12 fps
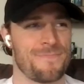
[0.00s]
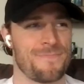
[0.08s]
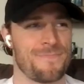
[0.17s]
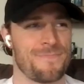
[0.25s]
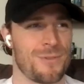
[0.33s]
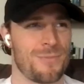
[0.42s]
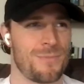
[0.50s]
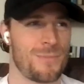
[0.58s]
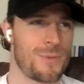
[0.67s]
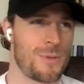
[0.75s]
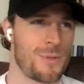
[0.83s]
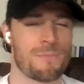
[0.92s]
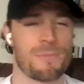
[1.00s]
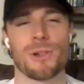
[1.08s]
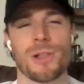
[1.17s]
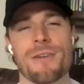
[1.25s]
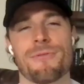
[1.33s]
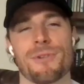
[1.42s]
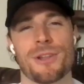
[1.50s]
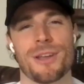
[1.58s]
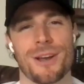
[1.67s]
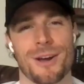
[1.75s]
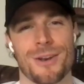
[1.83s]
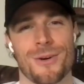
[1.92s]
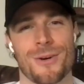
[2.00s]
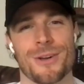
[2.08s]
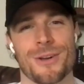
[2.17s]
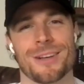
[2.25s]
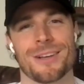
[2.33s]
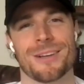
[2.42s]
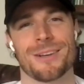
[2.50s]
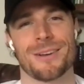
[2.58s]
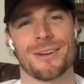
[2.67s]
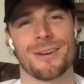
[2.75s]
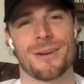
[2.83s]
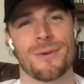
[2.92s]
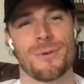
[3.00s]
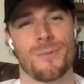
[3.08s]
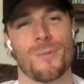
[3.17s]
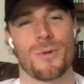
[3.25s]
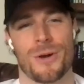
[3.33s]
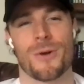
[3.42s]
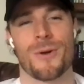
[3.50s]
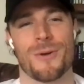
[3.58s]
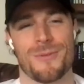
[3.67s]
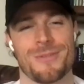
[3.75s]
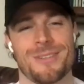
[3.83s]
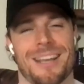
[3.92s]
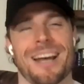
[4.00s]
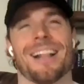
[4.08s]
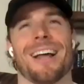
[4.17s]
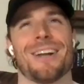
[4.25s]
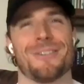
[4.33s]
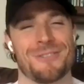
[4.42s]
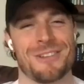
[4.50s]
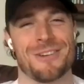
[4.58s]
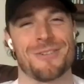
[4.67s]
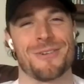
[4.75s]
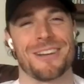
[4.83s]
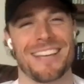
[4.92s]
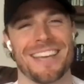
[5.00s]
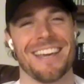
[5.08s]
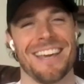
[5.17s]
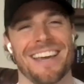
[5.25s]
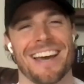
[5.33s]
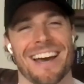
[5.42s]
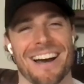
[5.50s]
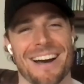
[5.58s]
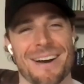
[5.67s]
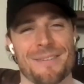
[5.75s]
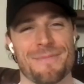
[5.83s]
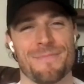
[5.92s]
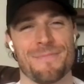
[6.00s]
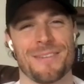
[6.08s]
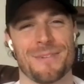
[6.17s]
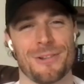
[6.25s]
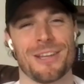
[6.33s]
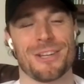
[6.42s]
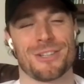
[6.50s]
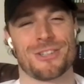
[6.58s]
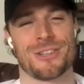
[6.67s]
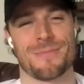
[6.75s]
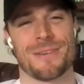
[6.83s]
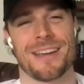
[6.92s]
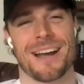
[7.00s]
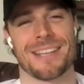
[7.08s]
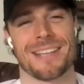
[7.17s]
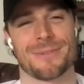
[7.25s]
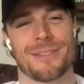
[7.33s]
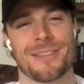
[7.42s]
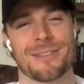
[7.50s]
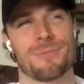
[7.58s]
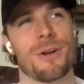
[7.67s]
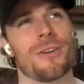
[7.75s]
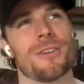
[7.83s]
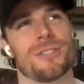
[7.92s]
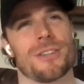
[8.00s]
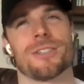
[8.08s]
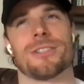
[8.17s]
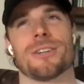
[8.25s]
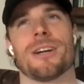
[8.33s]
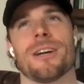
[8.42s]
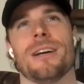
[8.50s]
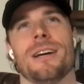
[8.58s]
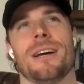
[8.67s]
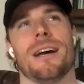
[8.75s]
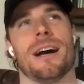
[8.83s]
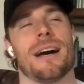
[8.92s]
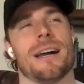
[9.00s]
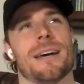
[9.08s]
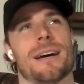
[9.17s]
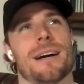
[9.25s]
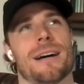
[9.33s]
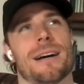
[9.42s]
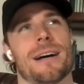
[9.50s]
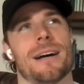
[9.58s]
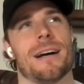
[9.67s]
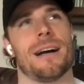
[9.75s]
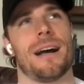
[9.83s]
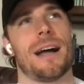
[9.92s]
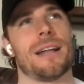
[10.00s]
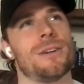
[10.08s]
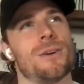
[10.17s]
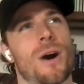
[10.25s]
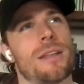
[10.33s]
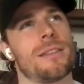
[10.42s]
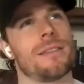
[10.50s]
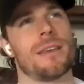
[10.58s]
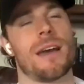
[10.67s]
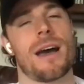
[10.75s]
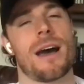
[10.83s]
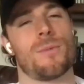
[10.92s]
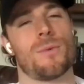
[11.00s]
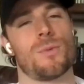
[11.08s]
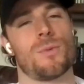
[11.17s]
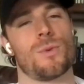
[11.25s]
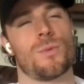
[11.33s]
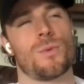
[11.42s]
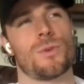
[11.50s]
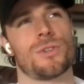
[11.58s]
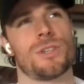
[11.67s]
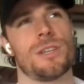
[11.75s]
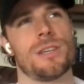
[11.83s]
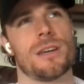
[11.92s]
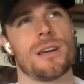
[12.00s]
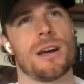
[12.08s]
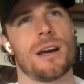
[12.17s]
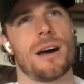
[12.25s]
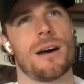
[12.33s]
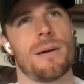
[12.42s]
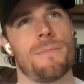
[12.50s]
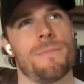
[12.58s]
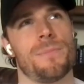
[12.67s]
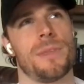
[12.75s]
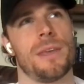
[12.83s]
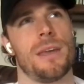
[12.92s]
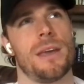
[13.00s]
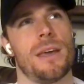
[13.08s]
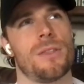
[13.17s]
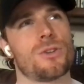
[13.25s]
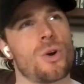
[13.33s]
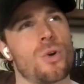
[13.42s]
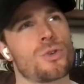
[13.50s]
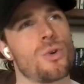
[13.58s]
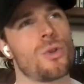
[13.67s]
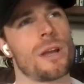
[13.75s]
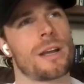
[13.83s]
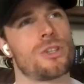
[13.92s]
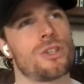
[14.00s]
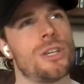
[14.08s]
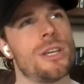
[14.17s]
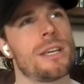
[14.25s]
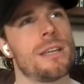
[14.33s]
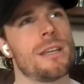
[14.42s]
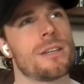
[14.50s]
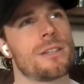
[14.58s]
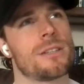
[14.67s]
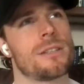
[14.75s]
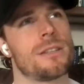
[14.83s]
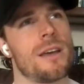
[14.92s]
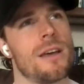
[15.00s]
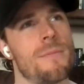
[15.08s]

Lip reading: the playfully annoying without really knowing relationship that he has with his brother and sister, and yeah, we'll see. There's also like a cheekiness to